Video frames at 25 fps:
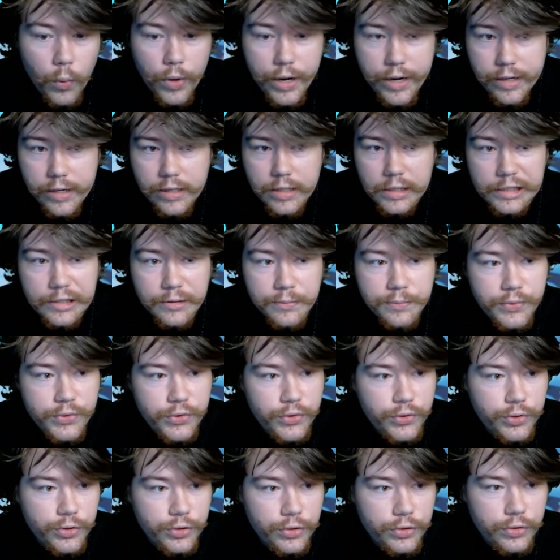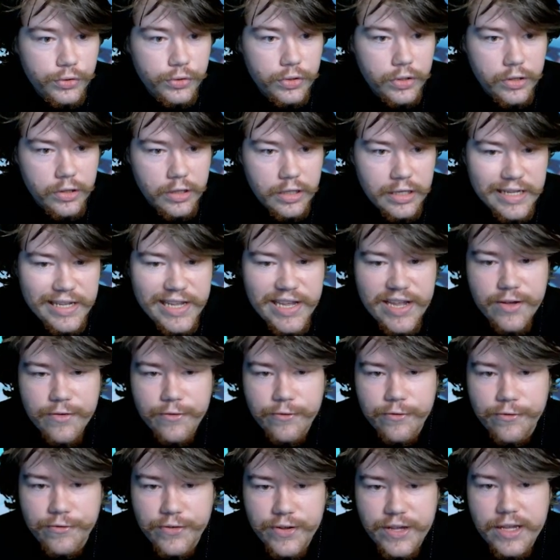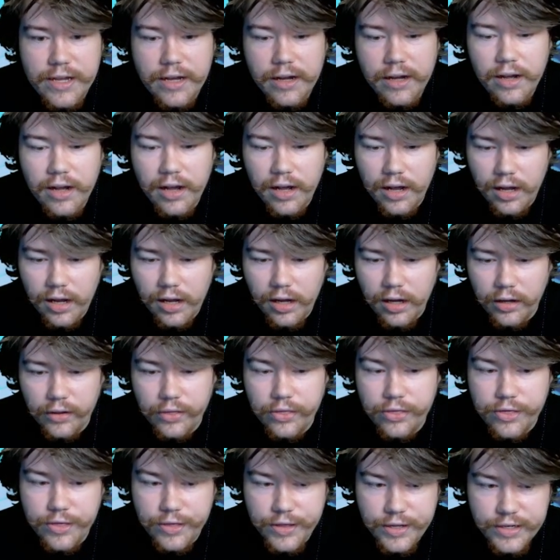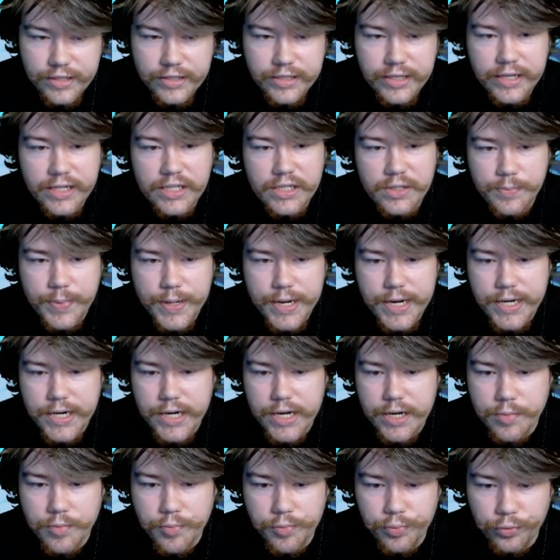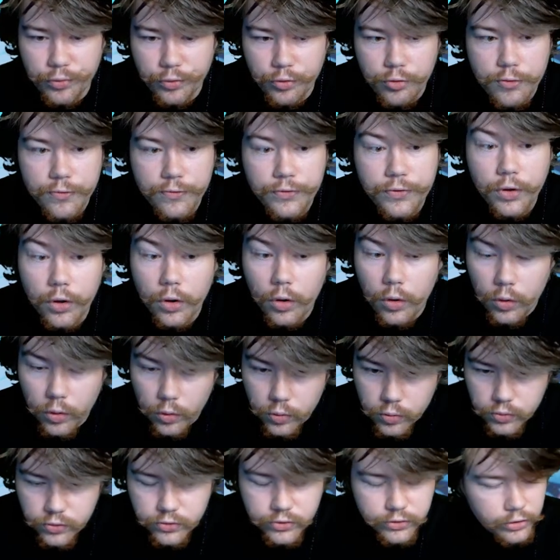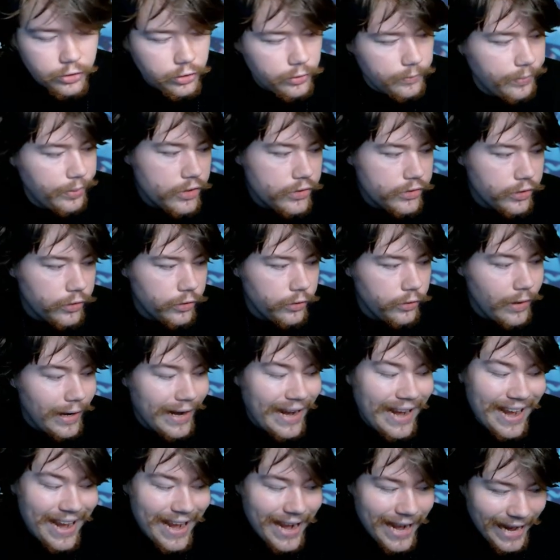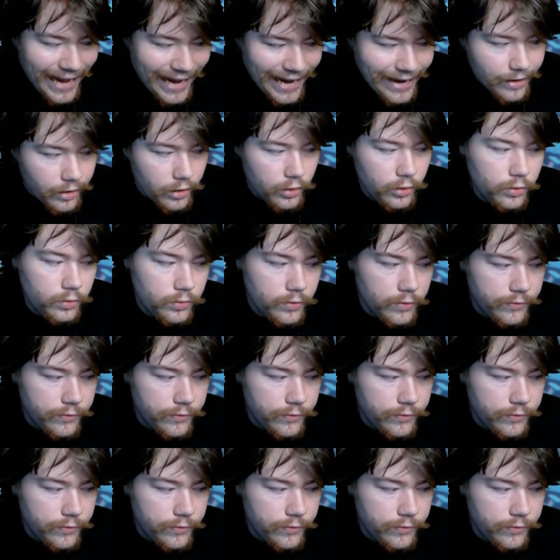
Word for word: when it comes to the V R R, this has been improved also. So now